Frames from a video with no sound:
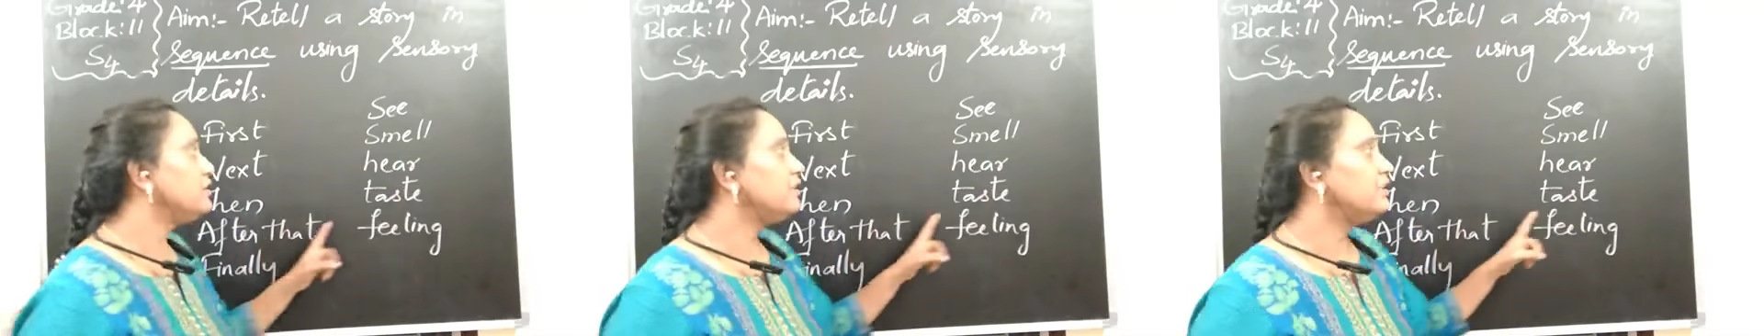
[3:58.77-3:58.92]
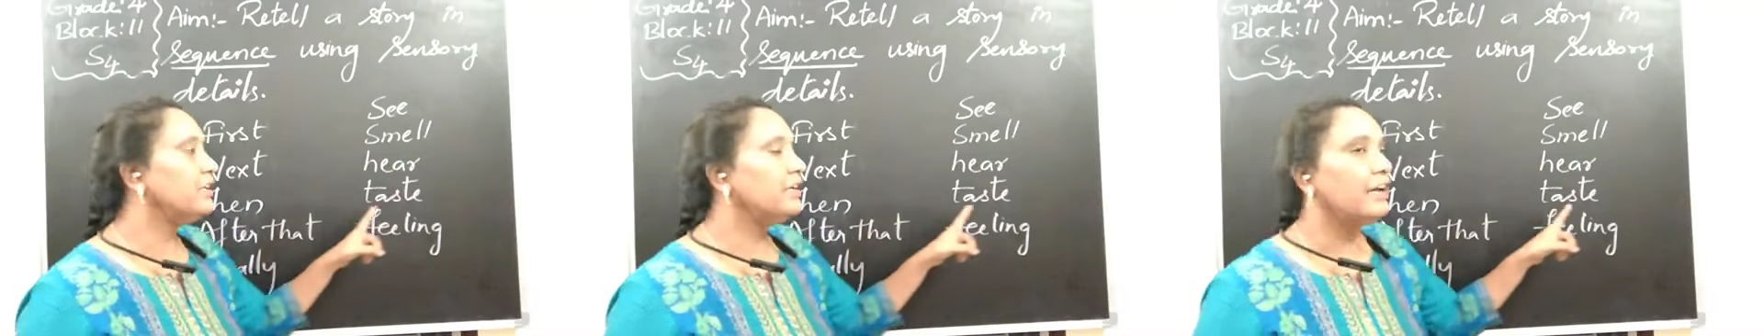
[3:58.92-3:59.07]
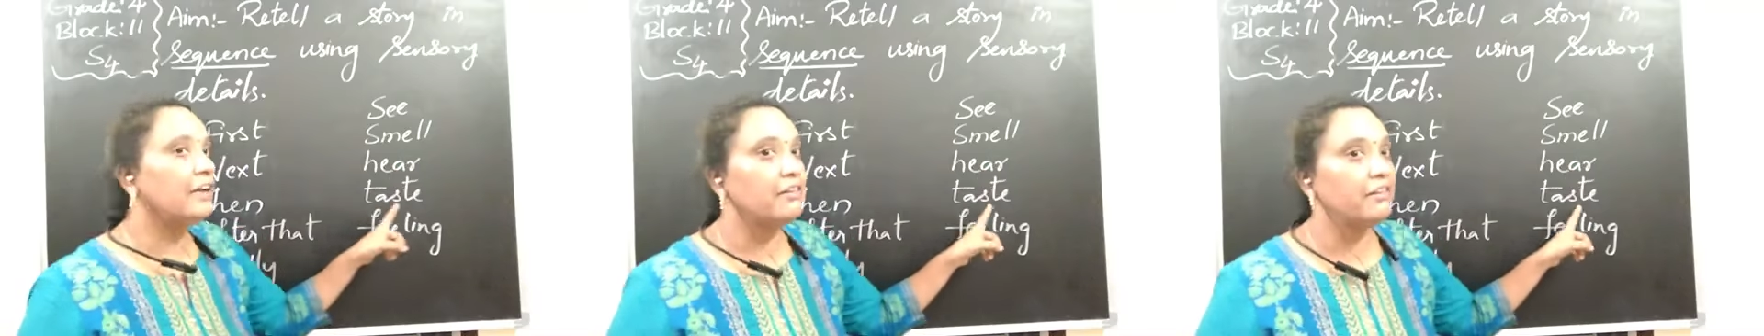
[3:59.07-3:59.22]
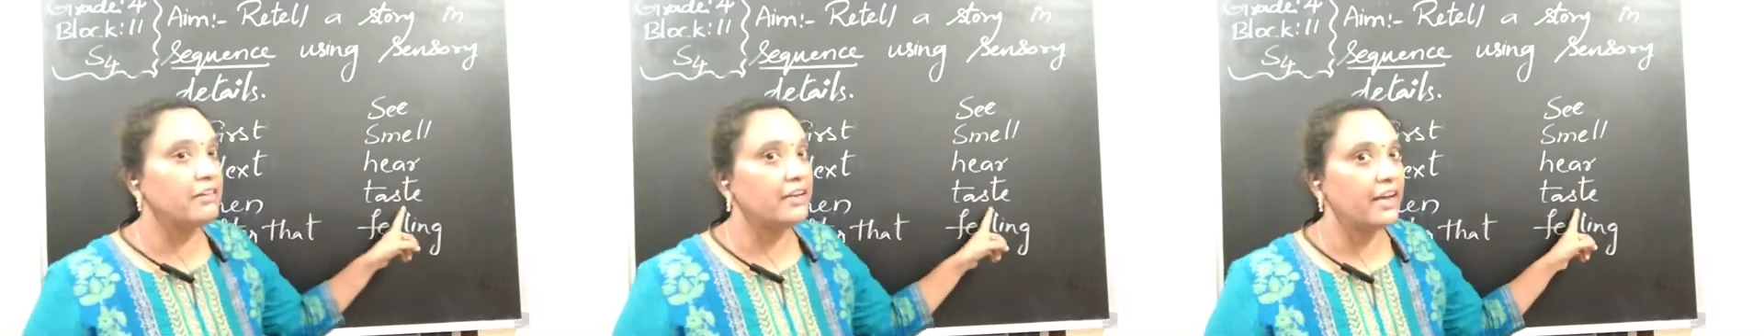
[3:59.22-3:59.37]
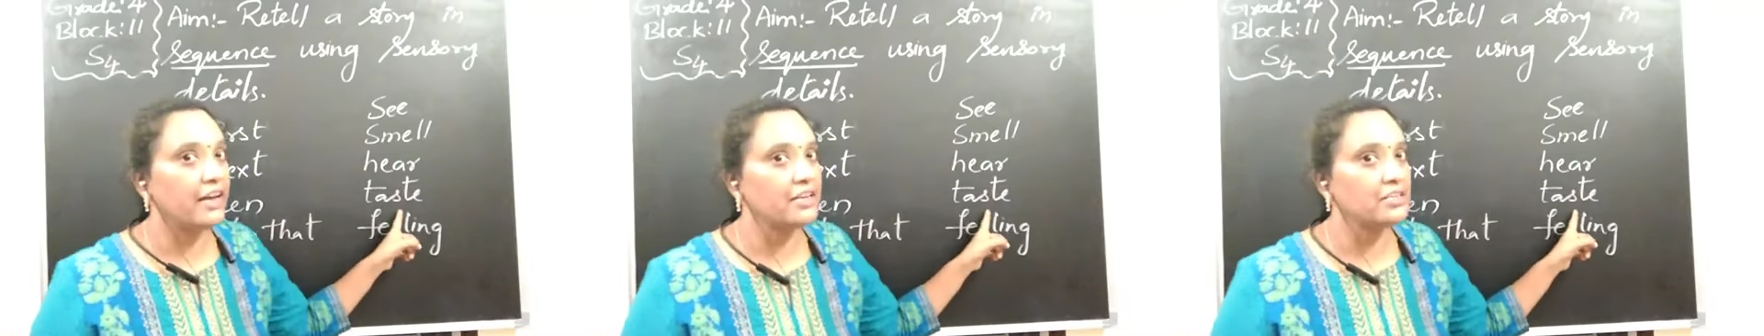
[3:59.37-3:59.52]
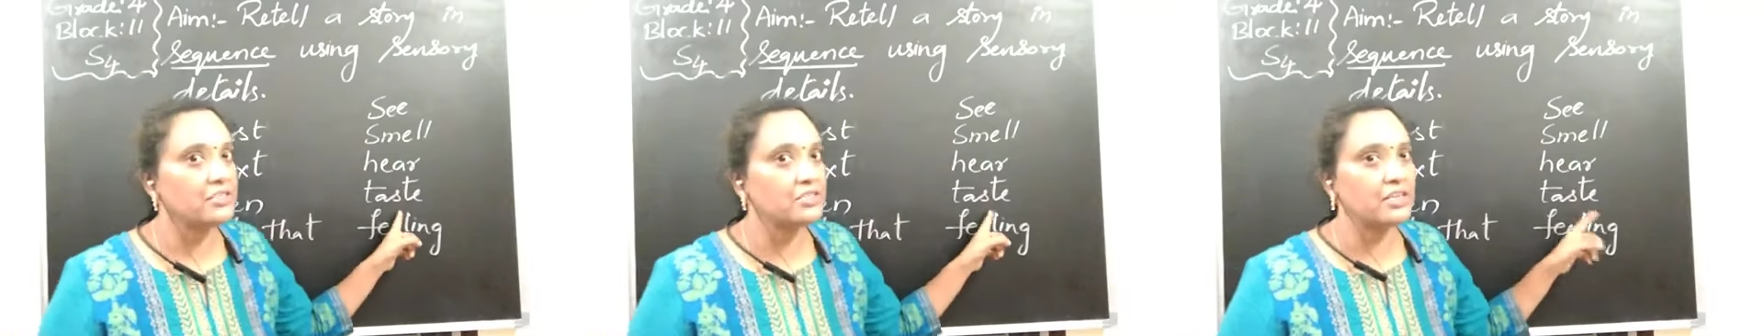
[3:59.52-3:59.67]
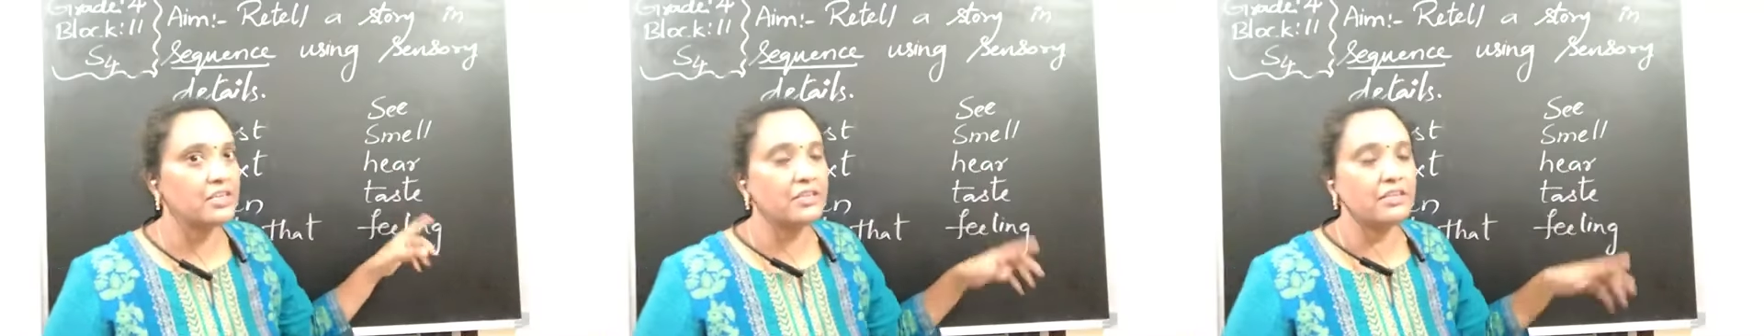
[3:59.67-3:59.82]
that, he
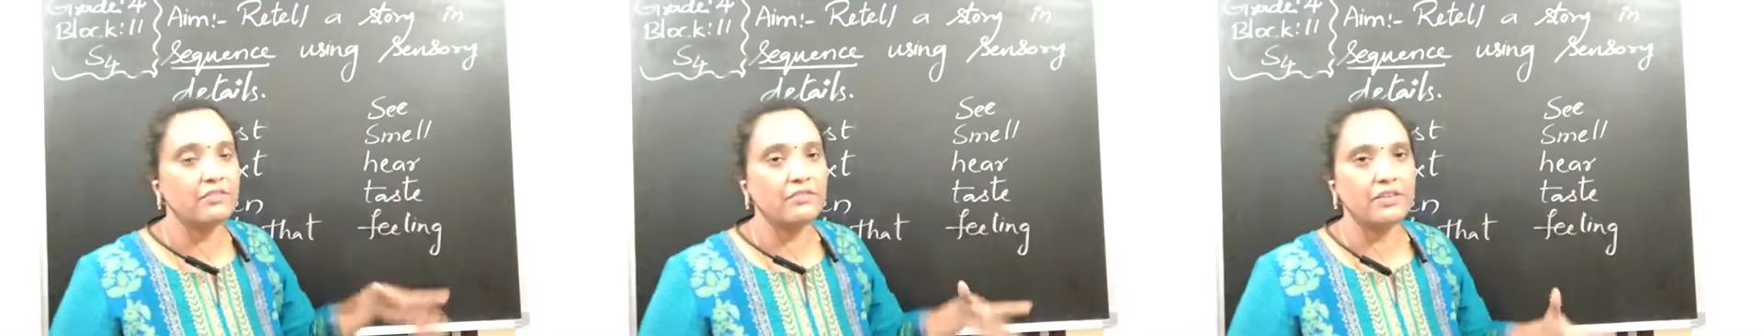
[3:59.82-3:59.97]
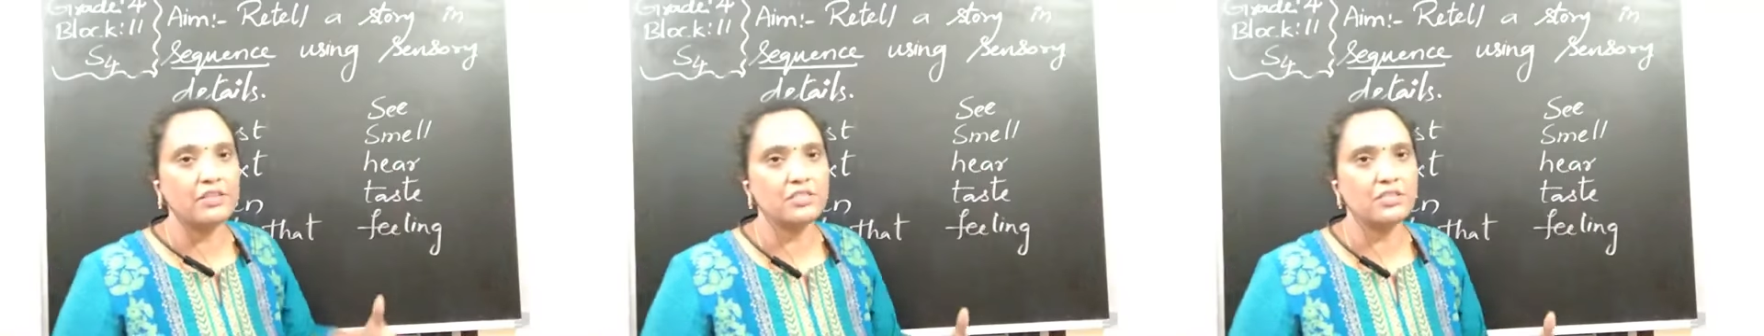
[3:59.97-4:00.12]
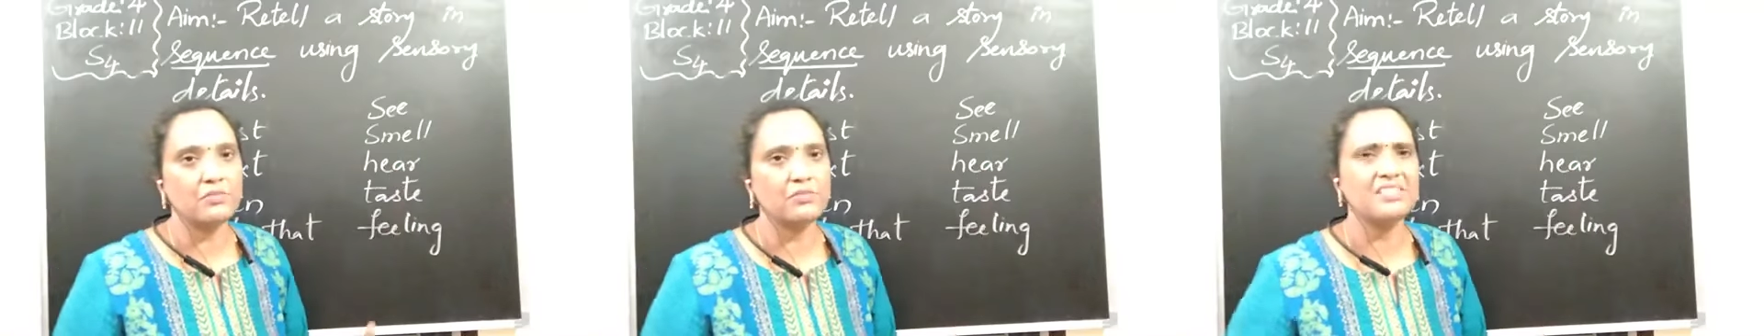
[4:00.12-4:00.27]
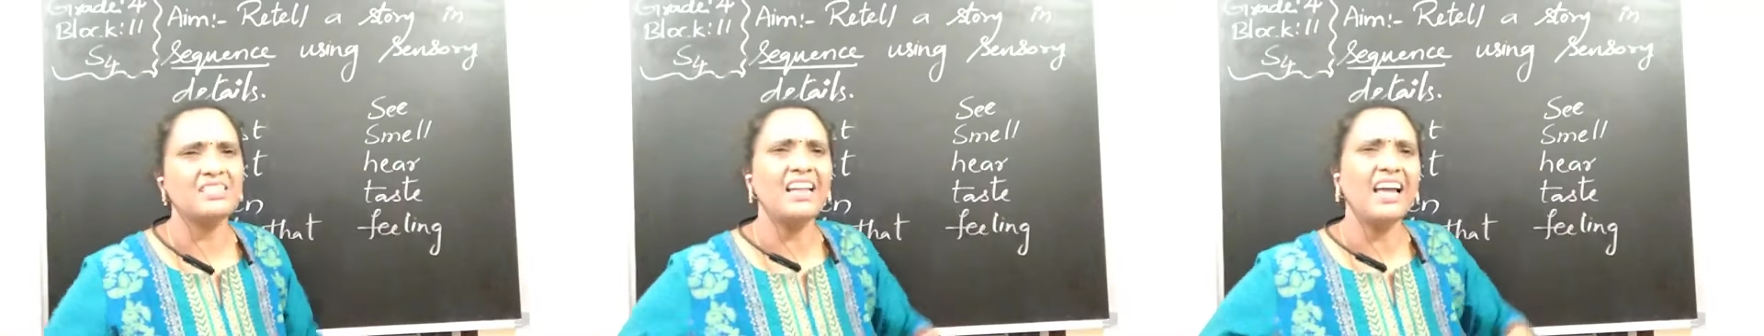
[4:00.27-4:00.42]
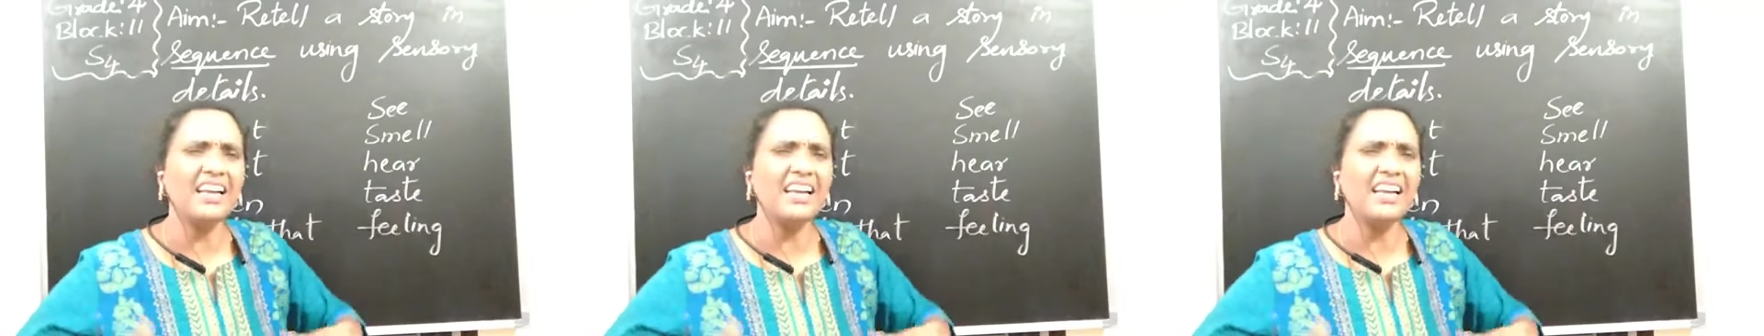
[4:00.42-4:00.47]
tasted the vegetables.